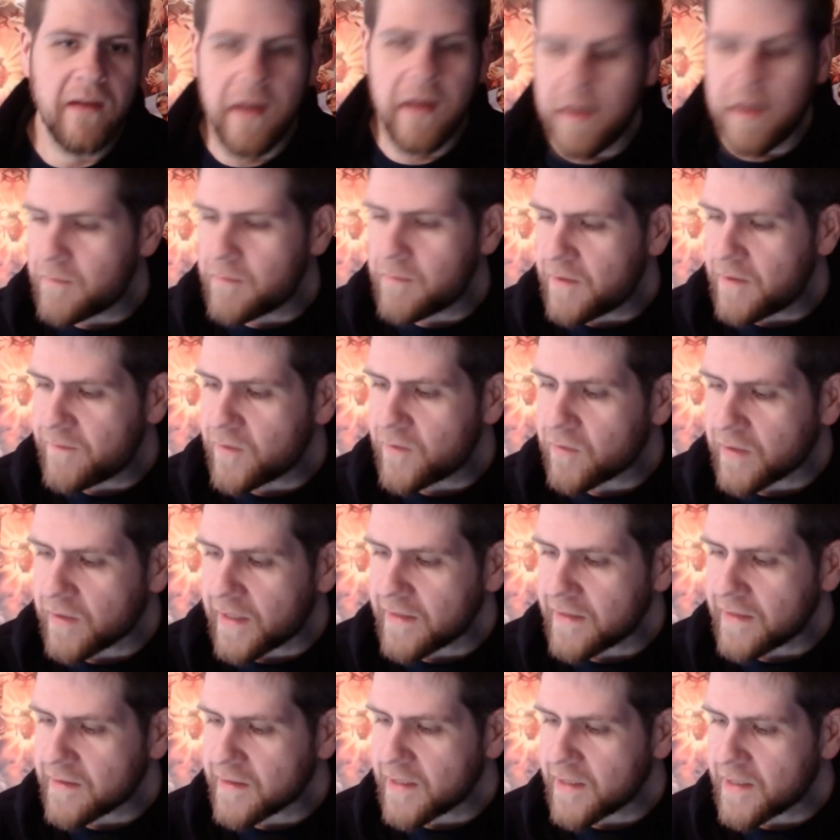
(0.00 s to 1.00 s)
If you
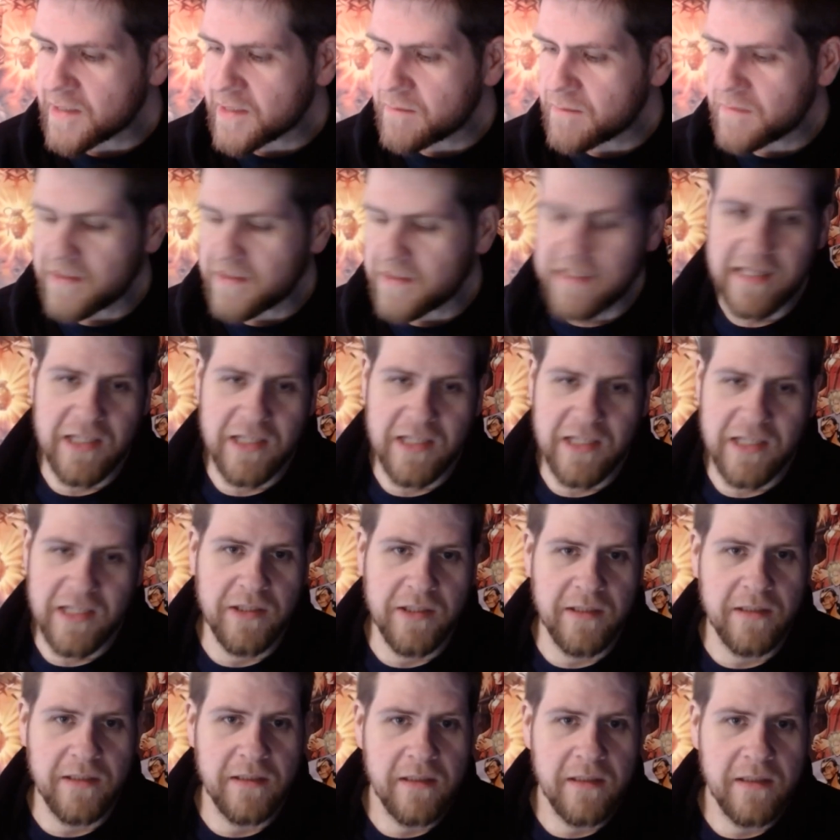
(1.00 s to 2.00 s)
like the
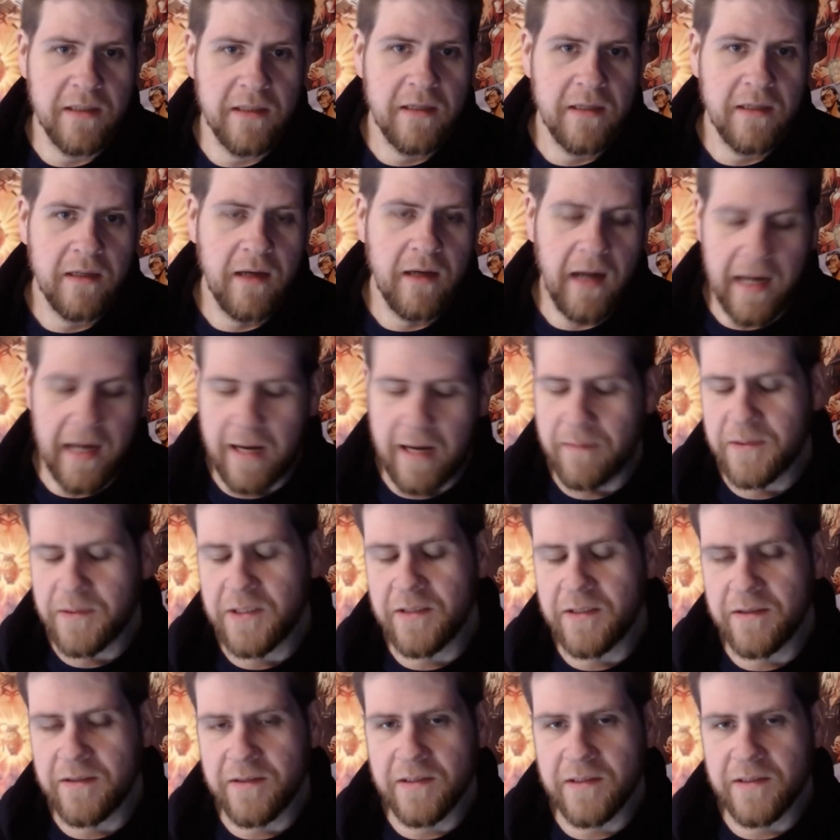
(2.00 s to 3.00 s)
customization
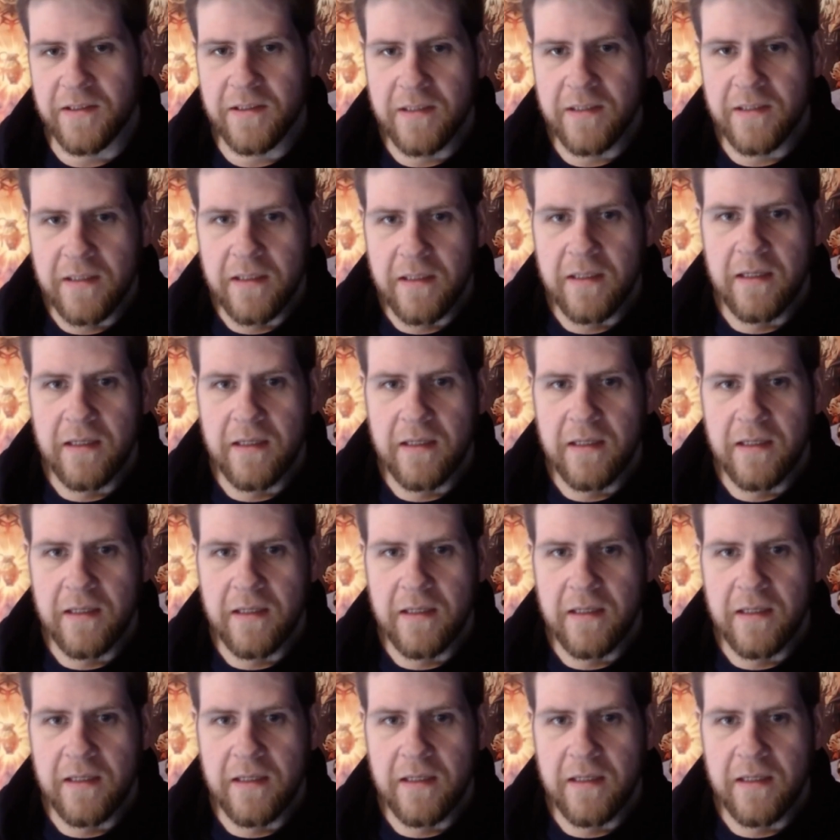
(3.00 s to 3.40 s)
options,